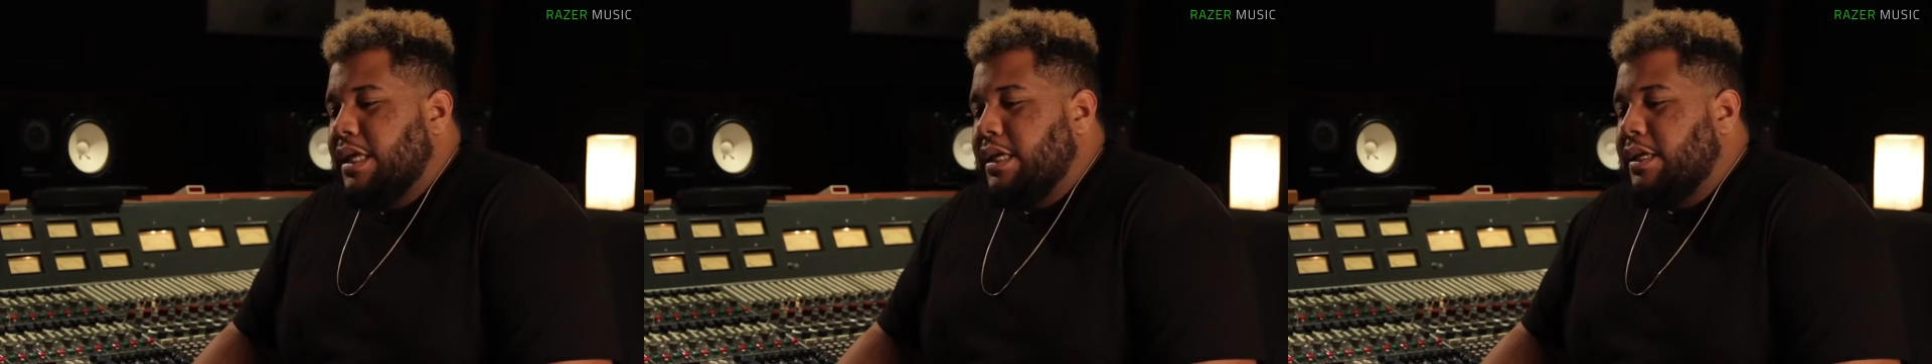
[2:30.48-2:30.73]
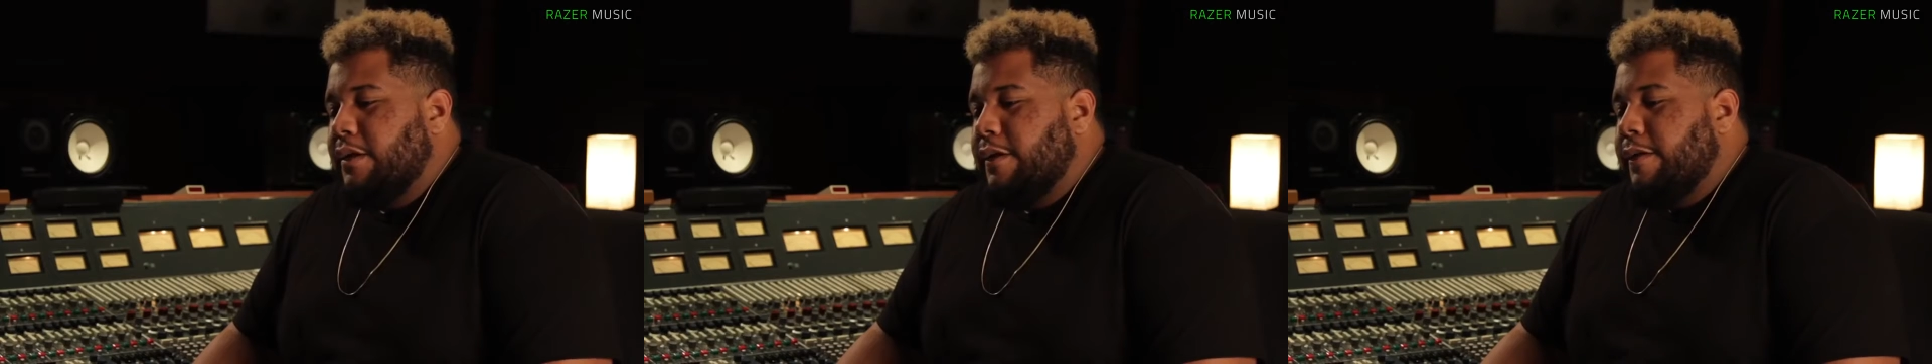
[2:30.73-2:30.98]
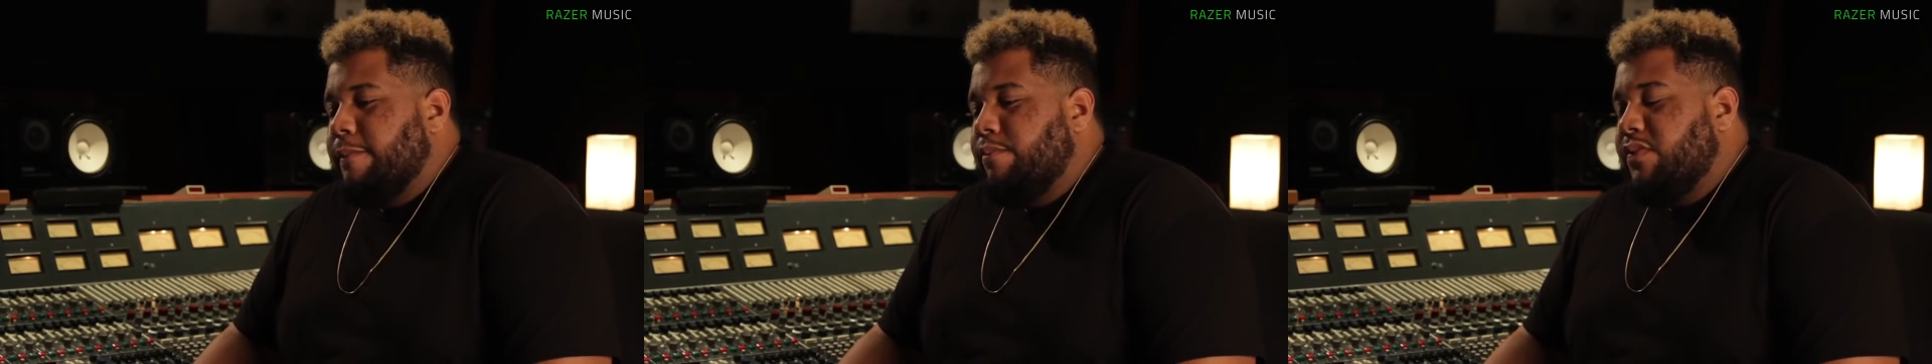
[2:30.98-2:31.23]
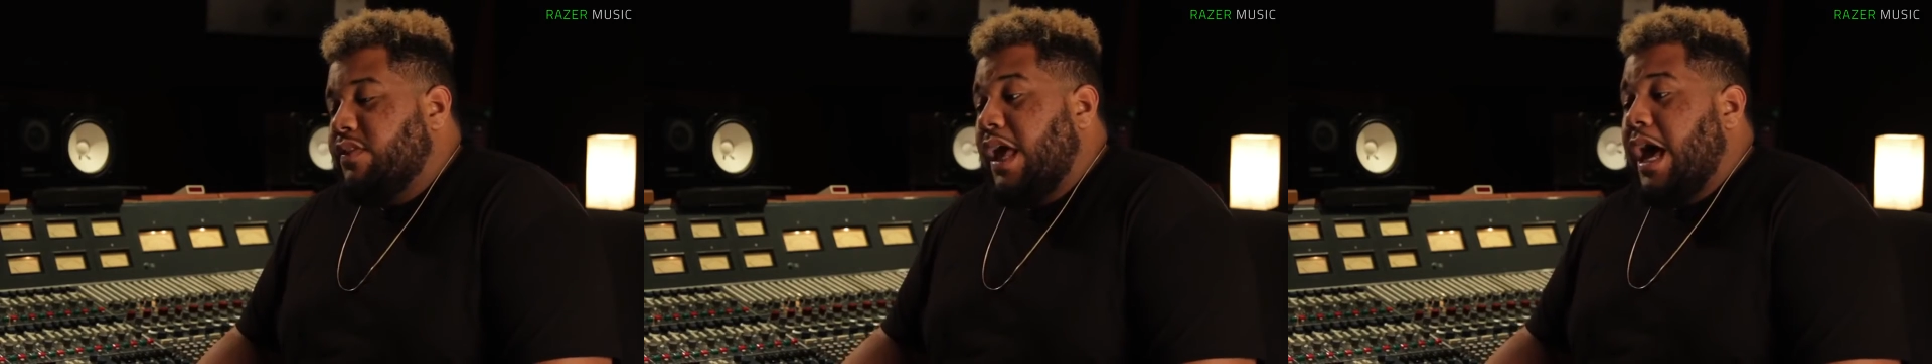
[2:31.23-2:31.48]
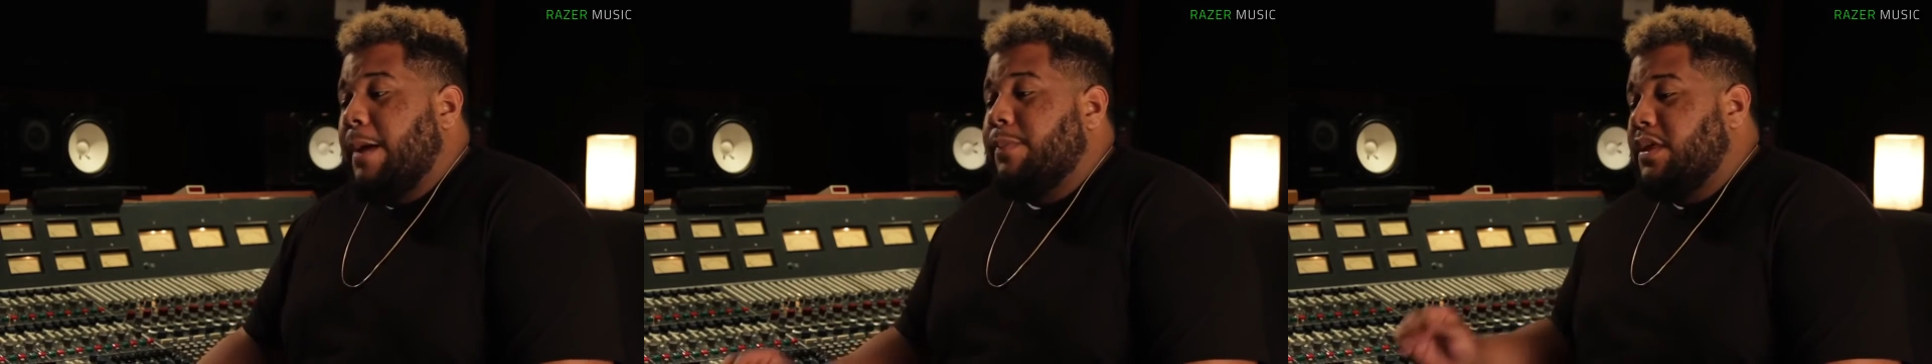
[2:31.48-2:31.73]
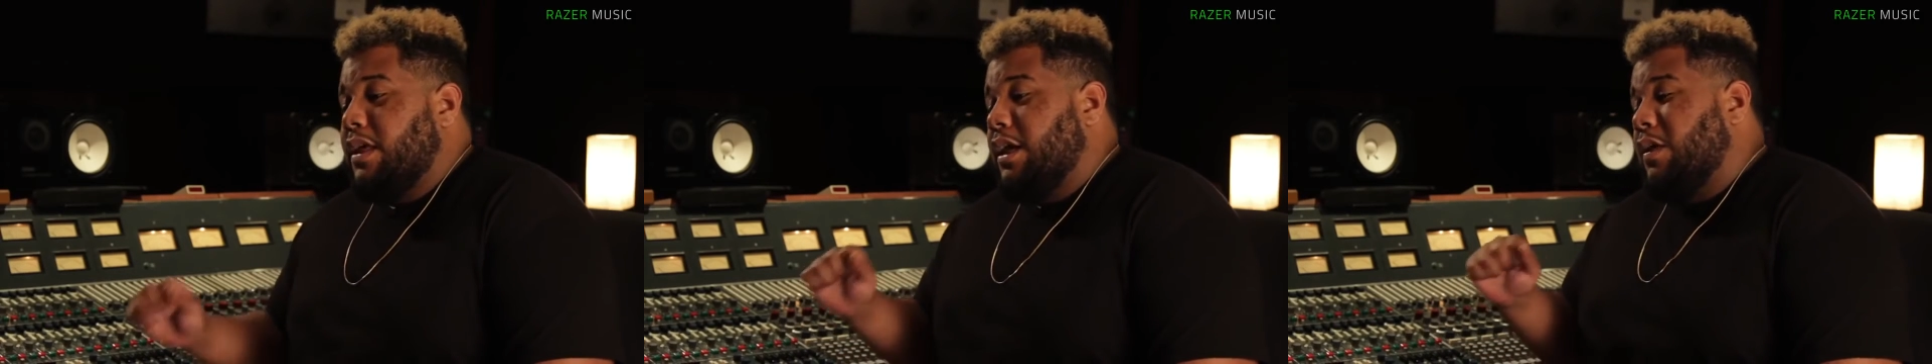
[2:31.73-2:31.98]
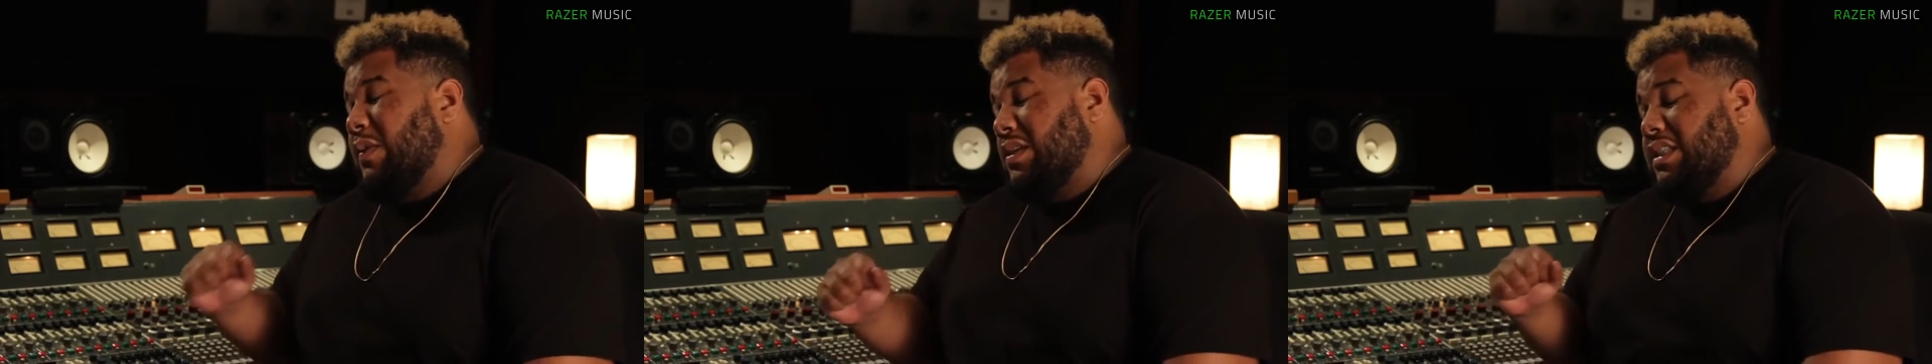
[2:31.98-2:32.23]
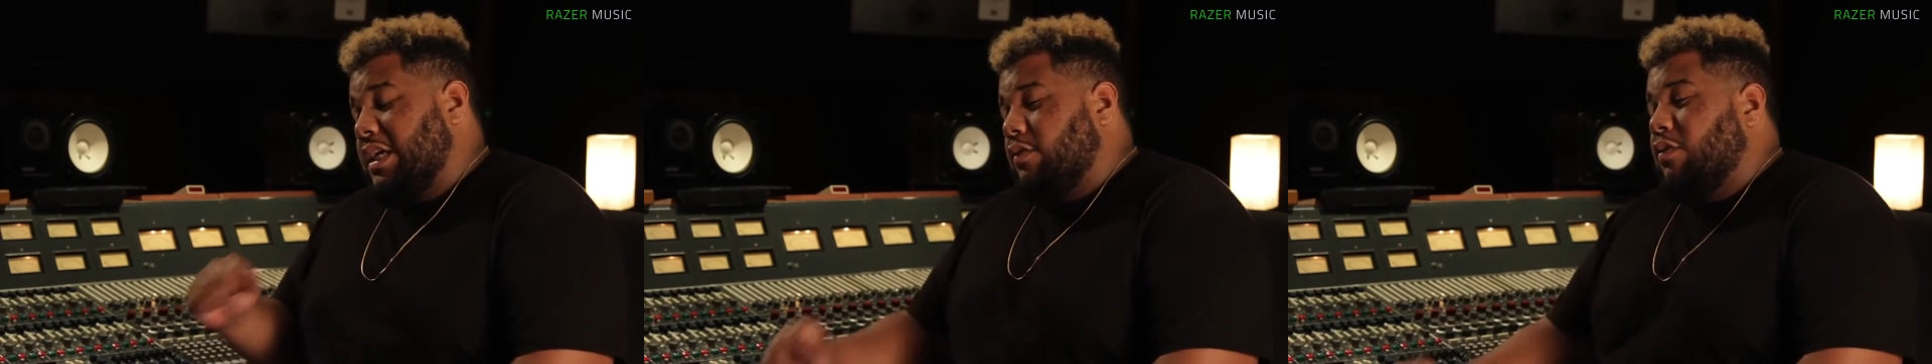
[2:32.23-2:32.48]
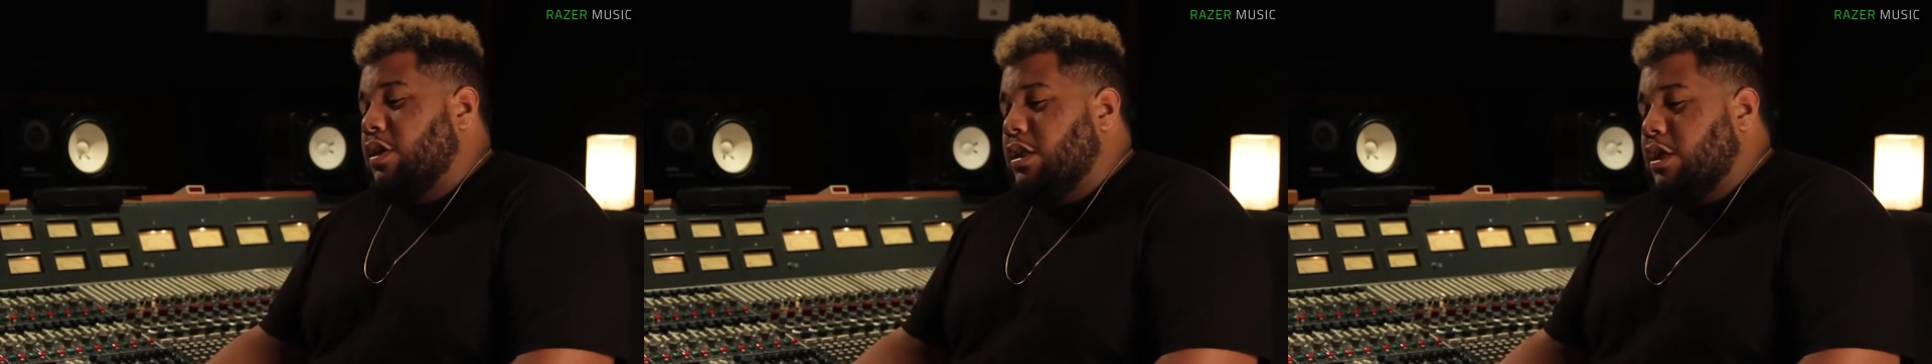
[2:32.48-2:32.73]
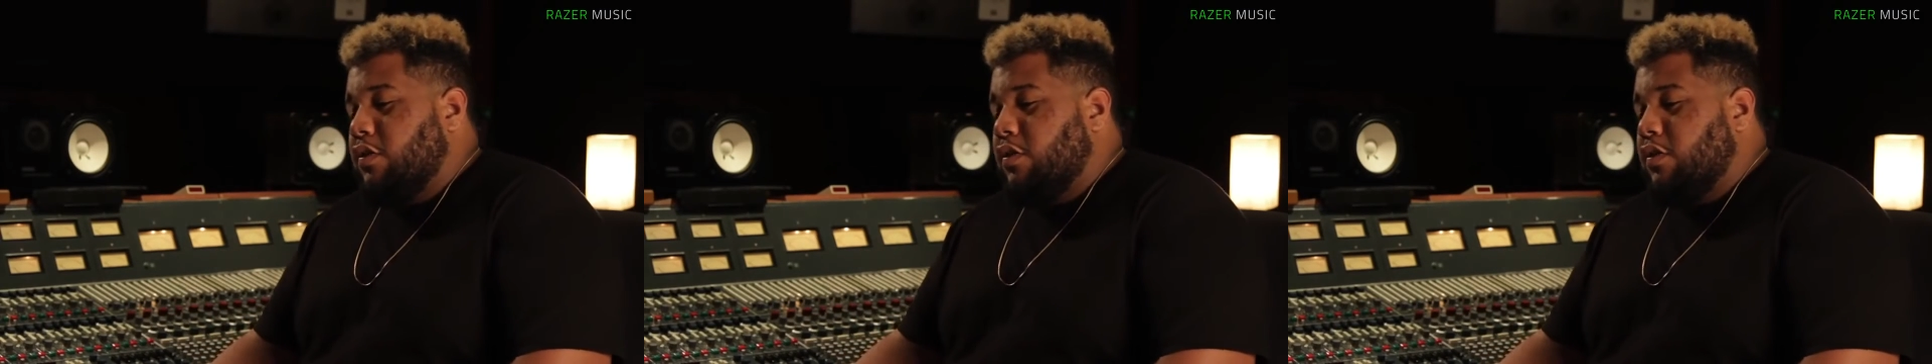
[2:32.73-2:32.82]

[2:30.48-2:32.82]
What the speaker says: like top kick where it's like really